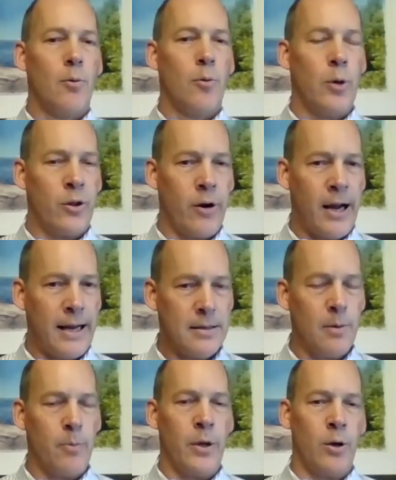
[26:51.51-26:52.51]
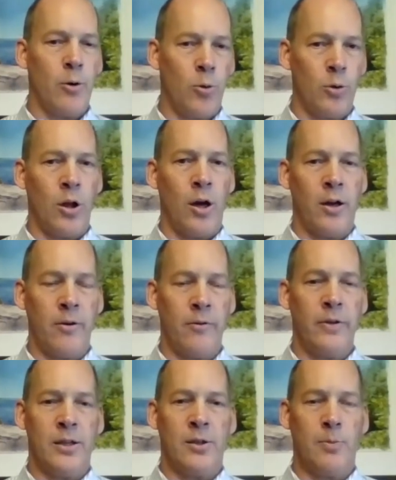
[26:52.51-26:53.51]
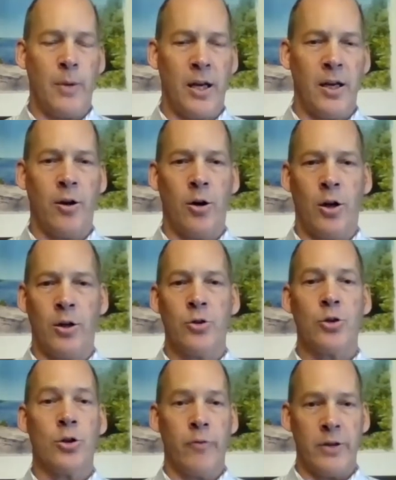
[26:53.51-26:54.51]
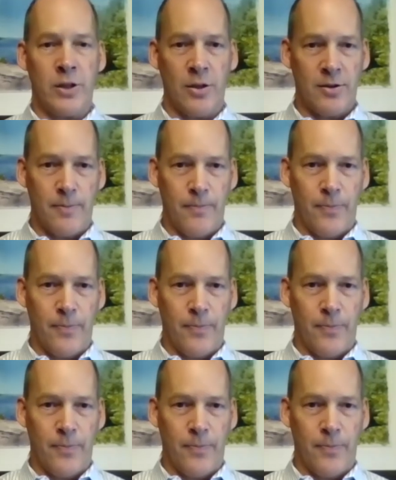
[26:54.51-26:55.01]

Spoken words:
What there hasn't been a whole lot of is spending on services.